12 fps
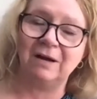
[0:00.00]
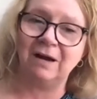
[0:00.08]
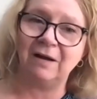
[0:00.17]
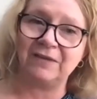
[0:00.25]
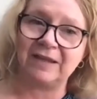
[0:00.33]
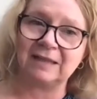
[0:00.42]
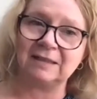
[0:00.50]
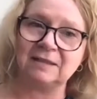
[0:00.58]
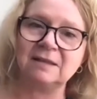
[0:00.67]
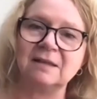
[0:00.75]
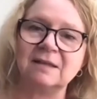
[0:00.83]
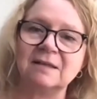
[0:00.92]
on the
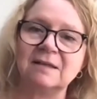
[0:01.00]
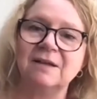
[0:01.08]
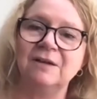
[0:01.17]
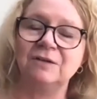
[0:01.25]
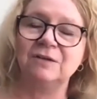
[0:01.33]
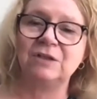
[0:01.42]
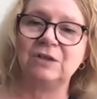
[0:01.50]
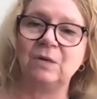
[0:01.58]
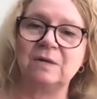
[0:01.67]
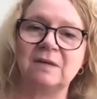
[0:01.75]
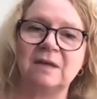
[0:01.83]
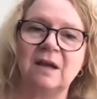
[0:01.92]
analytics, to
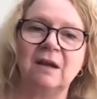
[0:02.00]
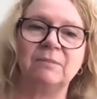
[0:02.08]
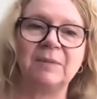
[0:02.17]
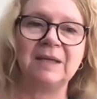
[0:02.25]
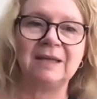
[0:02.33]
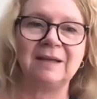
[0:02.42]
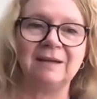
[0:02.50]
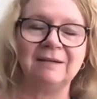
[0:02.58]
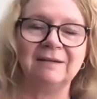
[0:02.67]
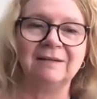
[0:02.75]
a CRP,